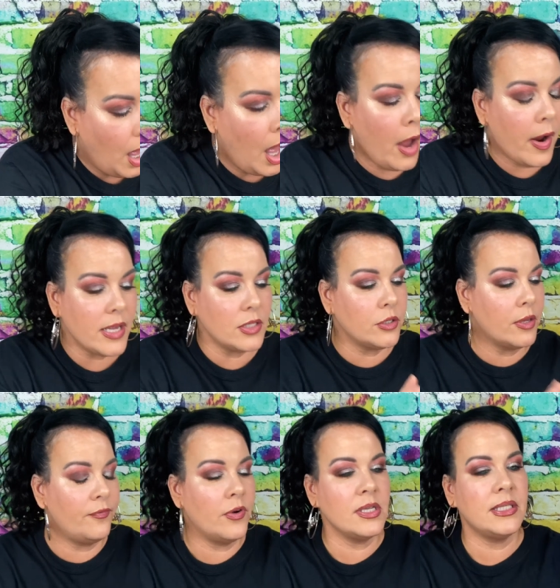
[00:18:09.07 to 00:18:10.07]
All right, so
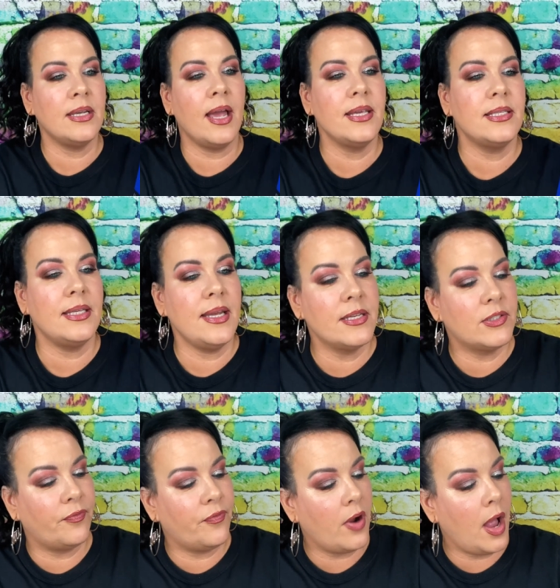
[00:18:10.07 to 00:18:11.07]
the first thing I see
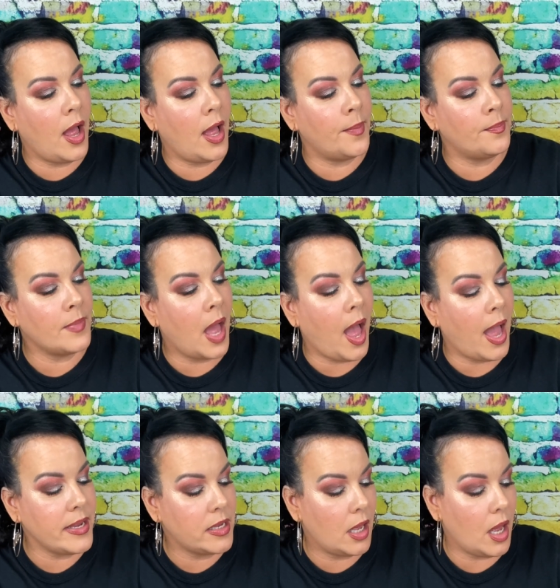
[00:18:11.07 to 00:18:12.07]
is from
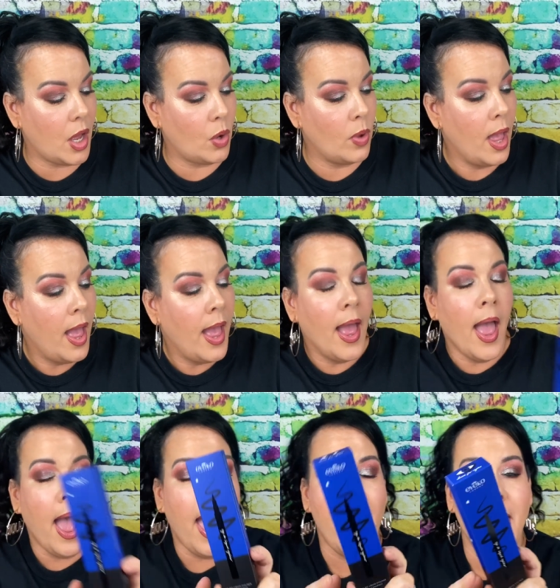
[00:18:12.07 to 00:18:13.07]
Eyeko.
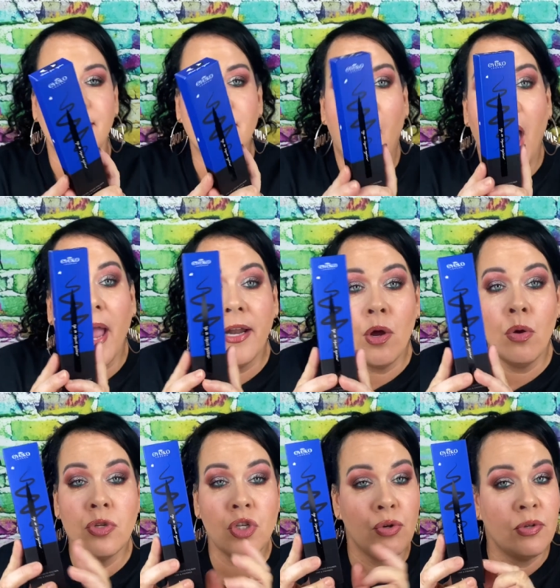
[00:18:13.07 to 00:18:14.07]
And I
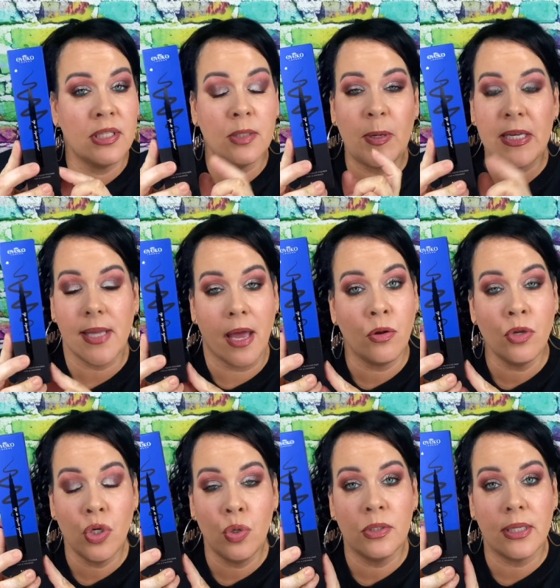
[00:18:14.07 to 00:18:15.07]
don't use this because I
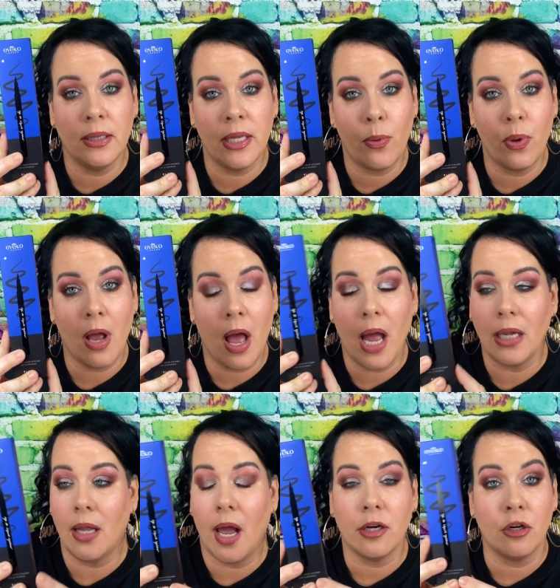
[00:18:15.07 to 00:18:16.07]
don't use a liquid
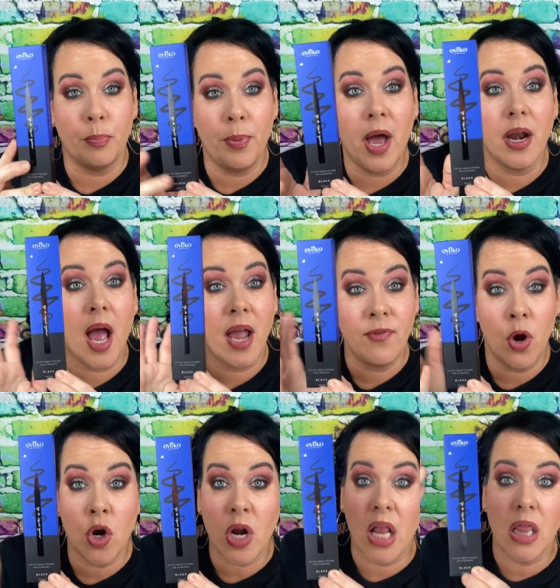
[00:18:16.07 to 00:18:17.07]
eyeliner, but I've
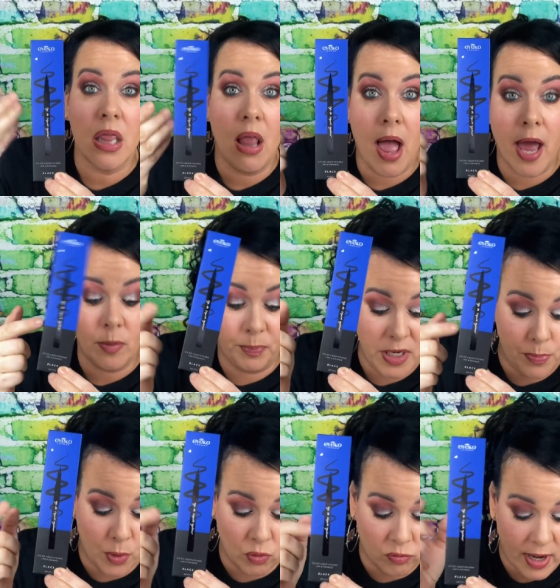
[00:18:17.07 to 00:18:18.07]
heard a lot of
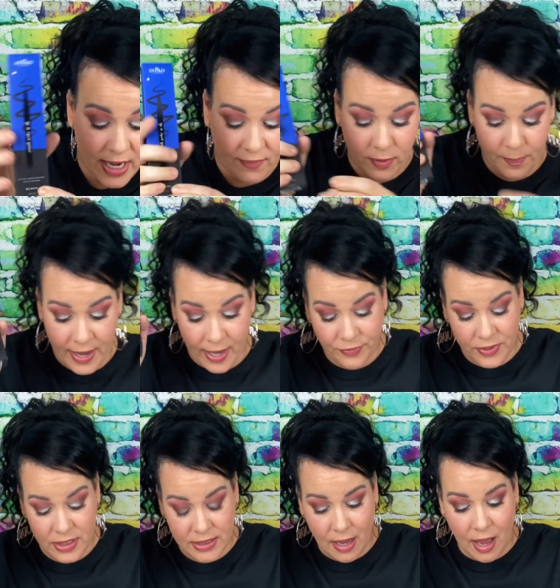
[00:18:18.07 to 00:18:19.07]
people rave about
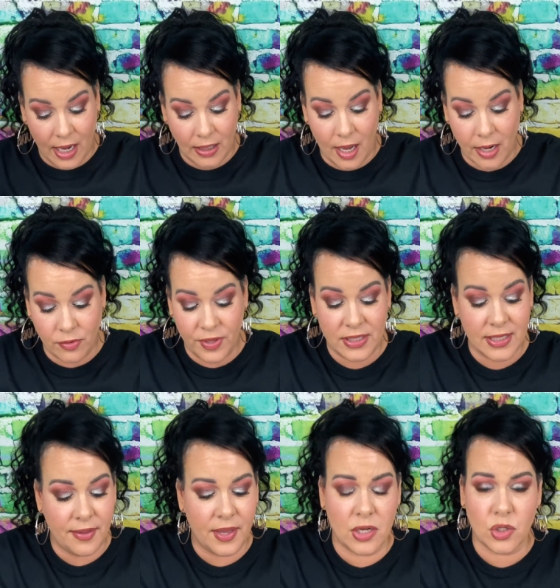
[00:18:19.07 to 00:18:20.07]
this eyeliner. They
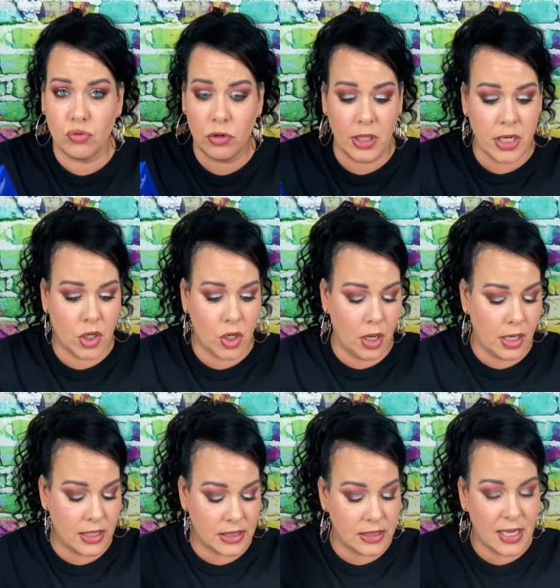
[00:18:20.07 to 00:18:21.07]
say that it's really
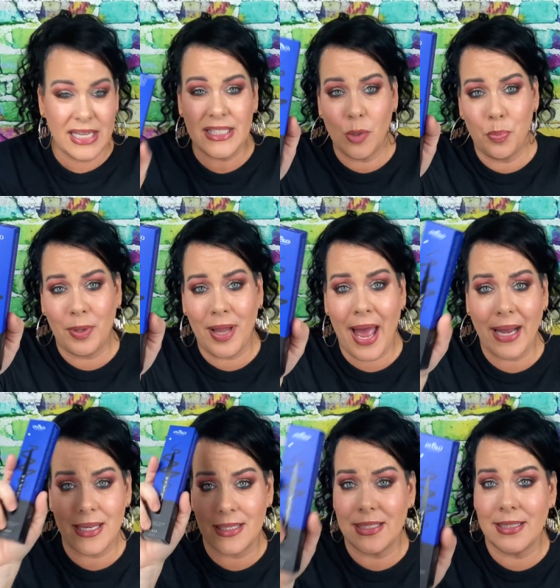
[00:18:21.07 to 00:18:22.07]
good, it's nice and
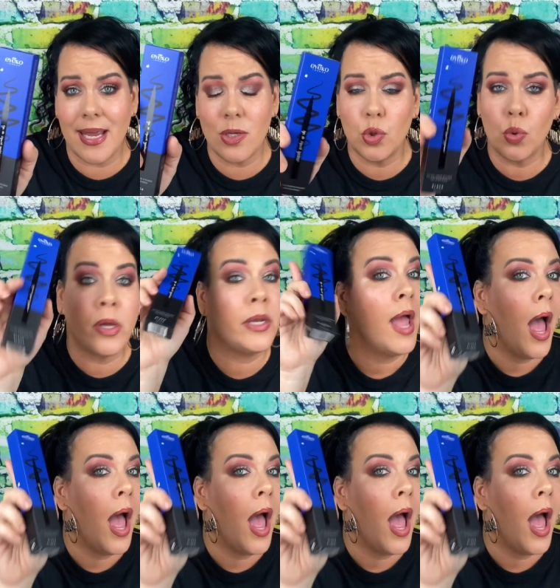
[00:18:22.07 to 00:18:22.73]
black, it stays on.